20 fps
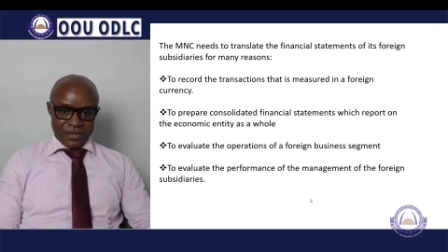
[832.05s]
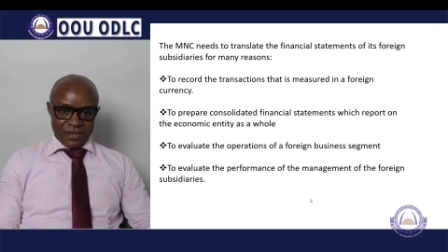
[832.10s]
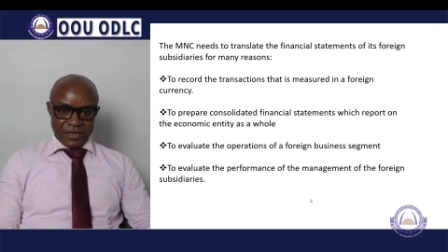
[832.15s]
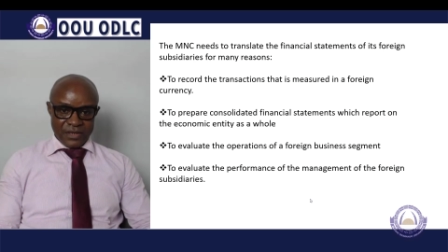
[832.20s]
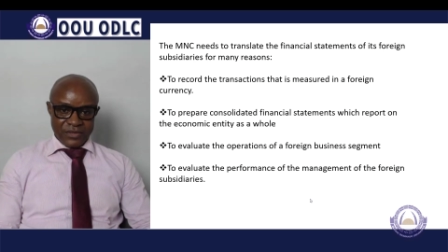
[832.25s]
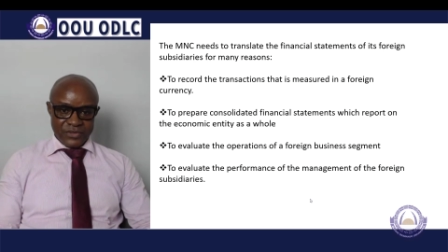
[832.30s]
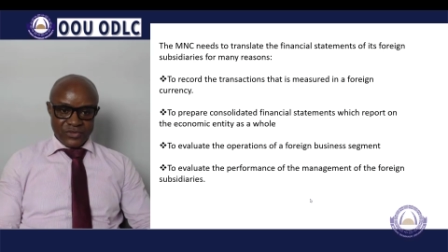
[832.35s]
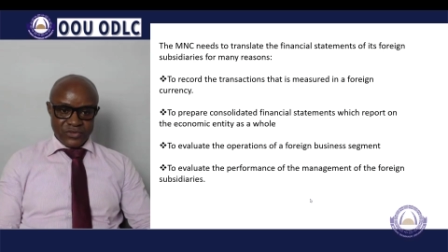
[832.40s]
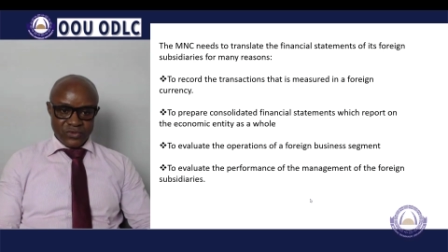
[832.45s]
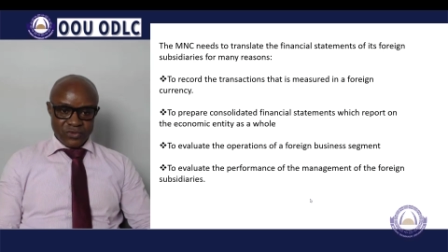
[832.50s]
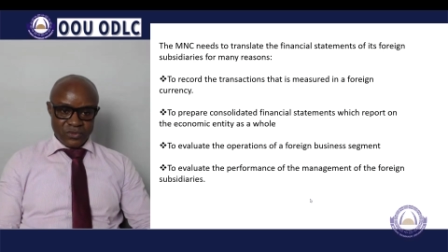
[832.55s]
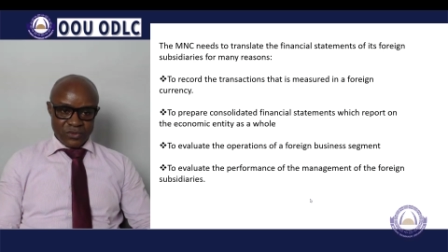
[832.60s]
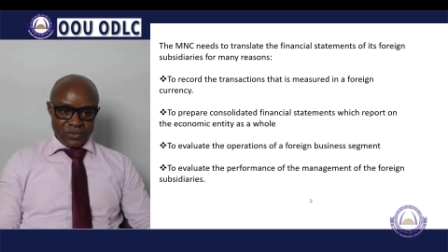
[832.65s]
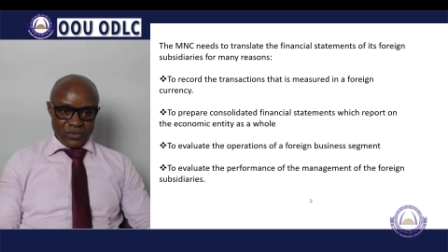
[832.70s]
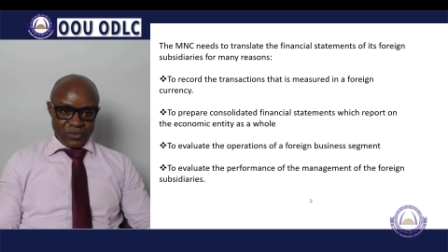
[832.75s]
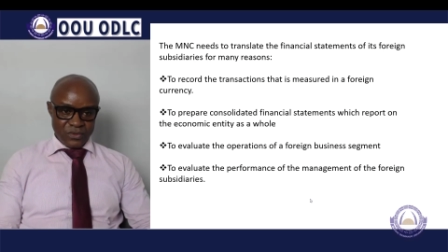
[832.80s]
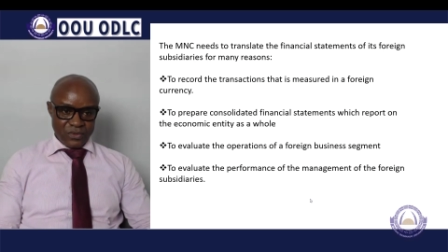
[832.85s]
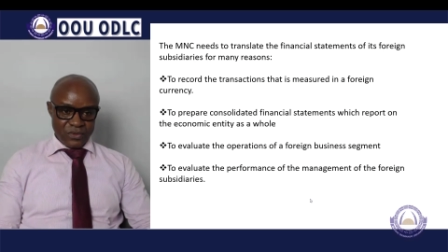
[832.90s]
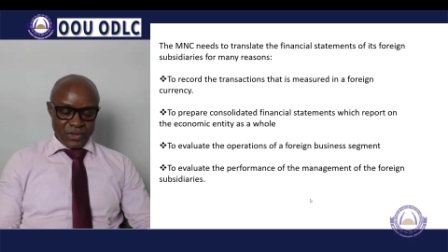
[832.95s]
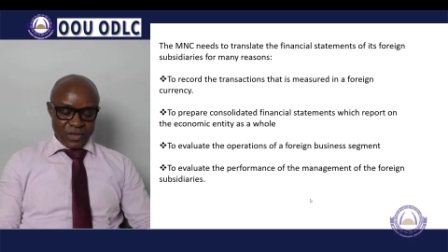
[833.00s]

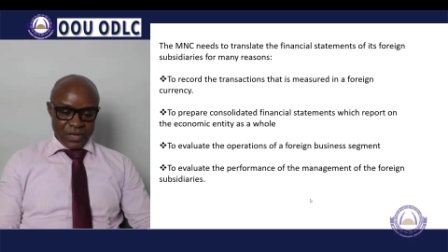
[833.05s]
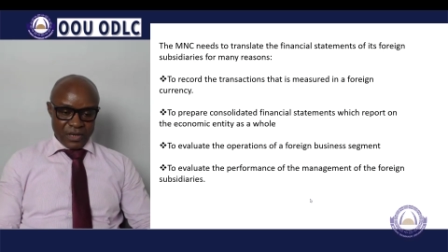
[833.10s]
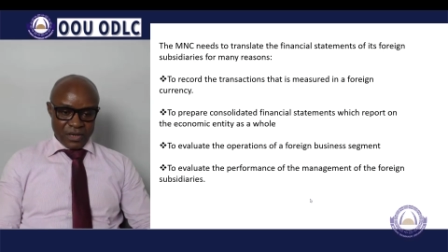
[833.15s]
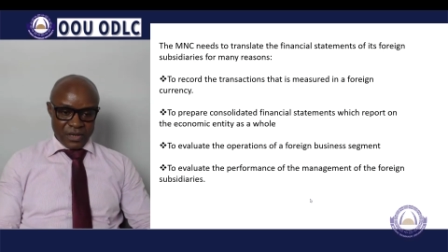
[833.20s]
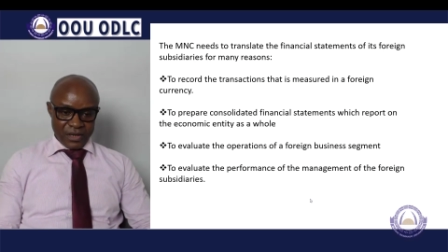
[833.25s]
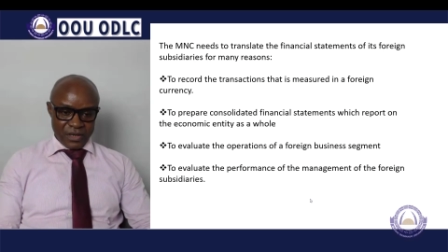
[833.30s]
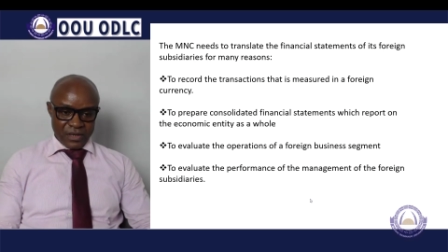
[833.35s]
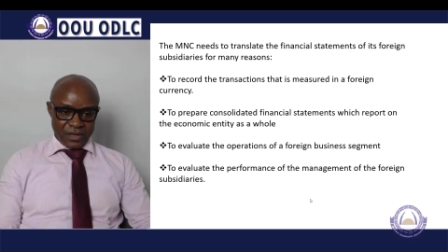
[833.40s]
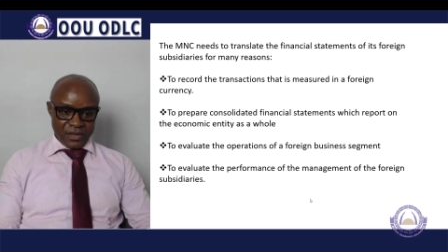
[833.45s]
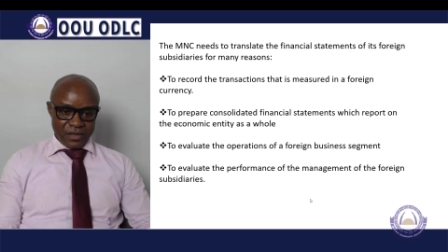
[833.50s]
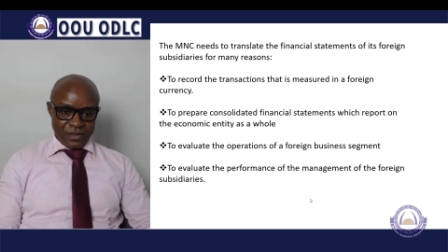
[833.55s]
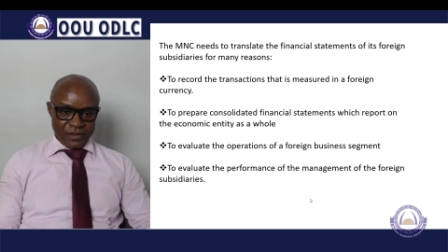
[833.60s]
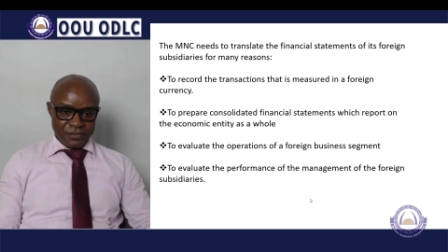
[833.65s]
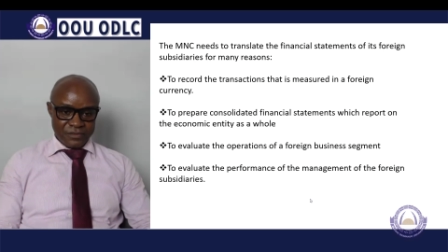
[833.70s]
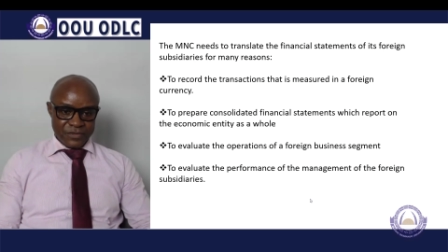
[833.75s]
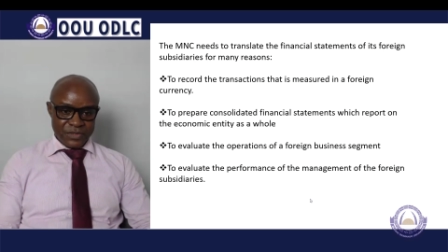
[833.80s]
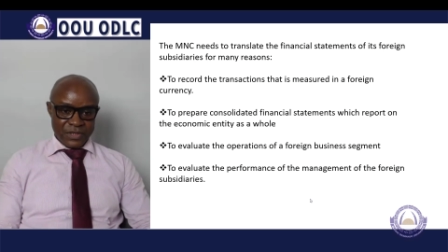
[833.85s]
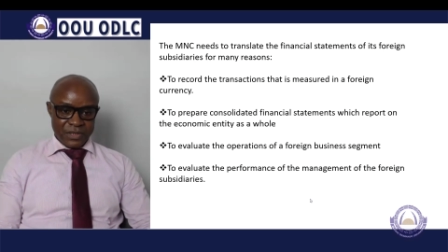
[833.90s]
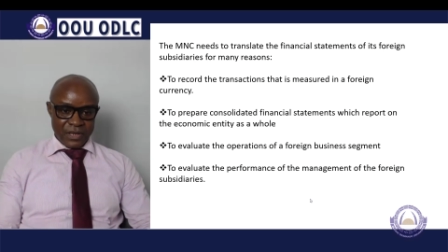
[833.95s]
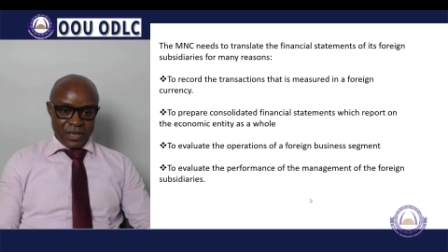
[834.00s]
into
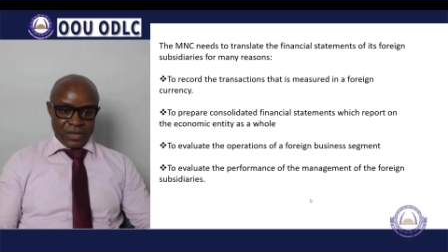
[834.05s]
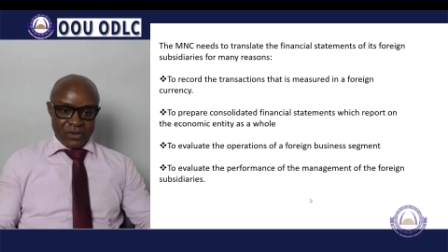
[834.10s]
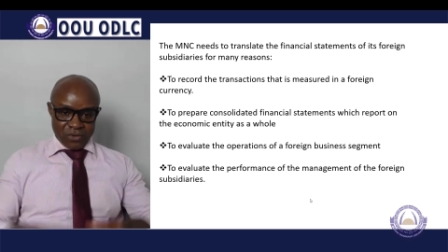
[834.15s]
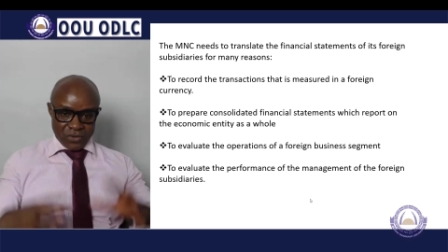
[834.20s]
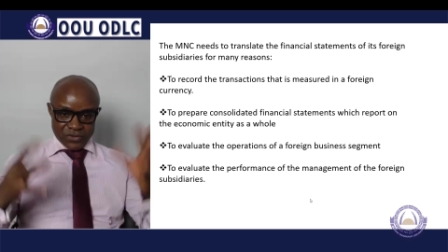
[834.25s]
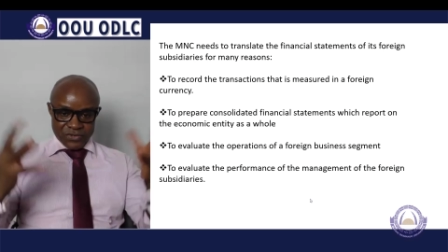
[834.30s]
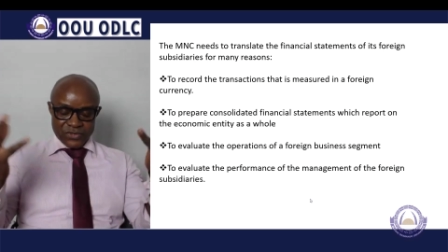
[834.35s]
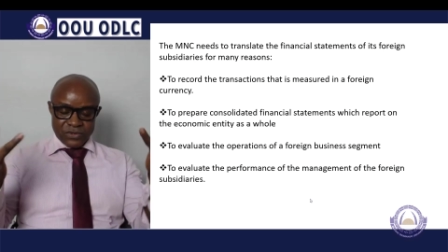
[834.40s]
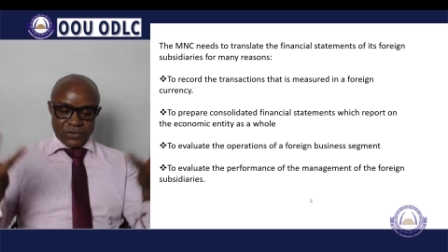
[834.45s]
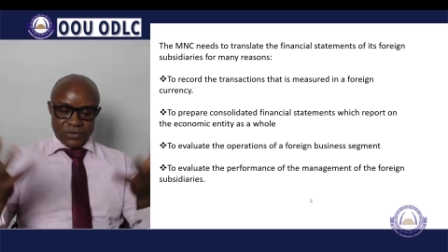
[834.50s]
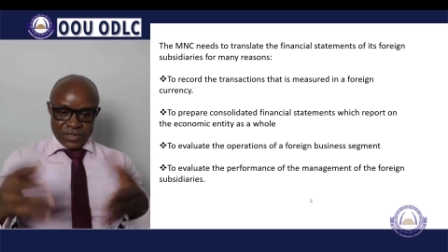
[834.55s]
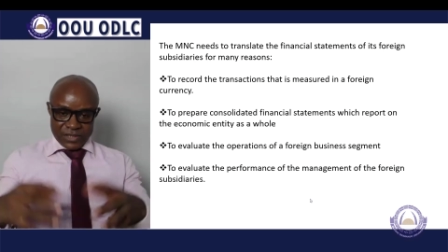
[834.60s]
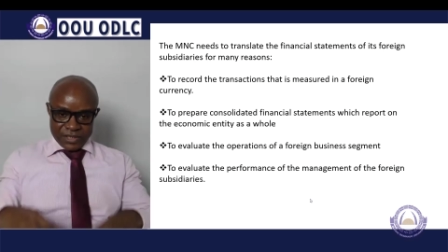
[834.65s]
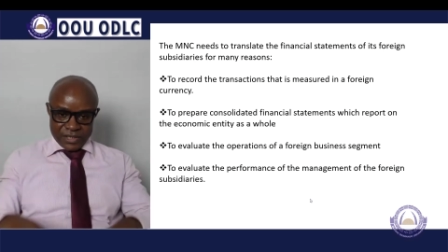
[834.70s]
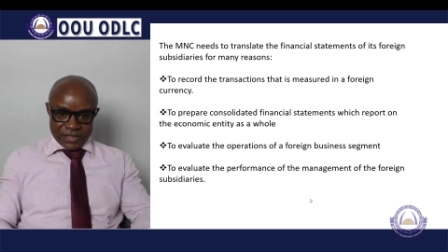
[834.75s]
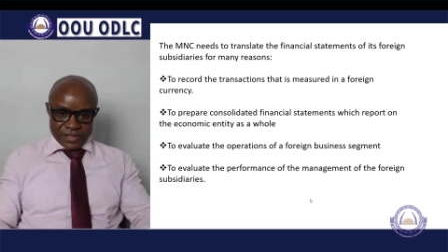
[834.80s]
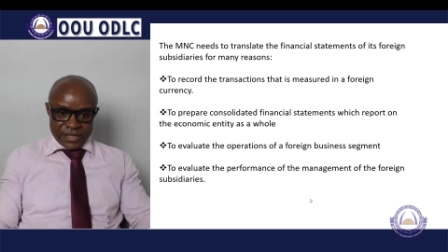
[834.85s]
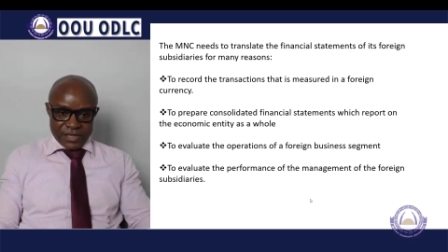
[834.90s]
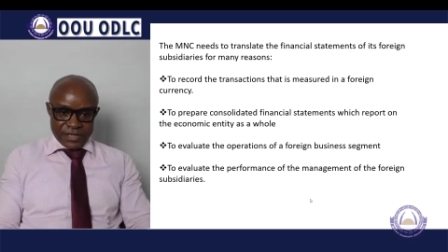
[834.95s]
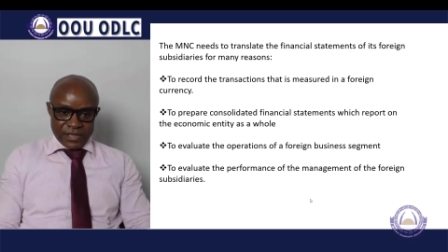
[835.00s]
a
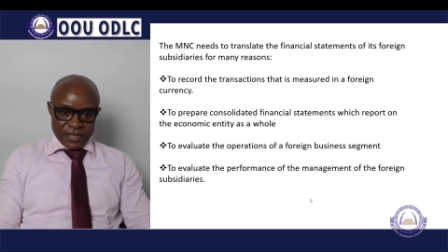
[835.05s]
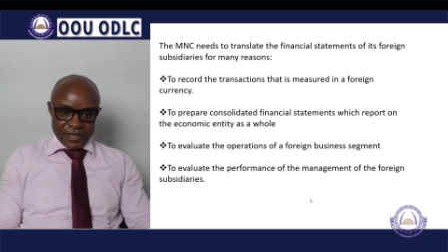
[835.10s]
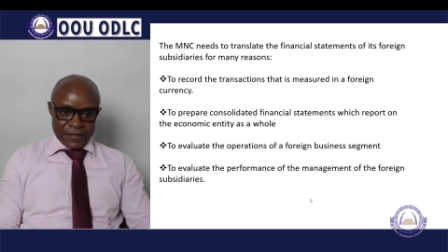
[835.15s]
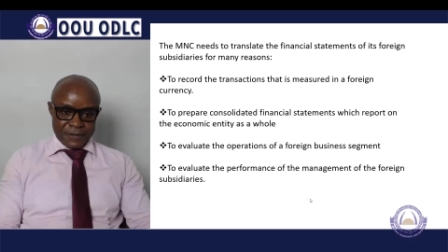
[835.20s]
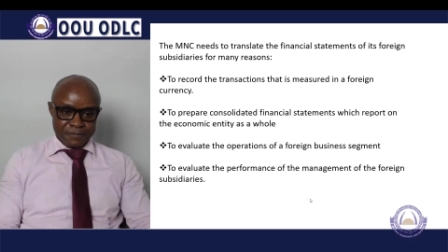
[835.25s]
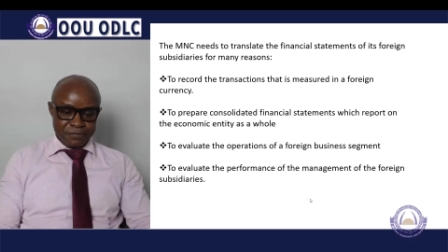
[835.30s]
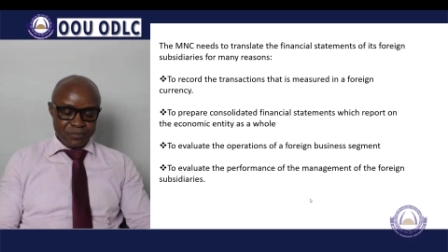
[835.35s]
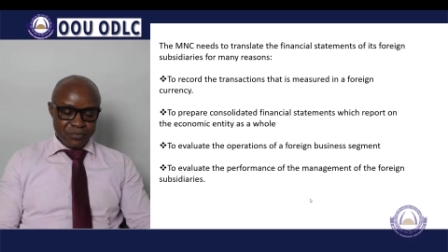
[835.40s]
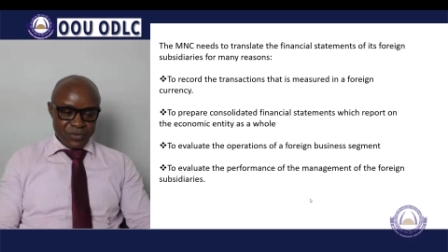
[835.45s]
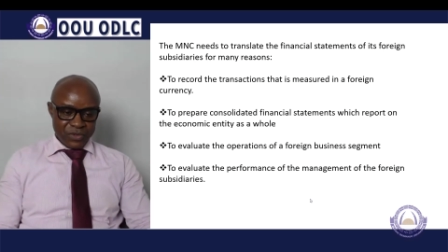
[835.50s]
consolidated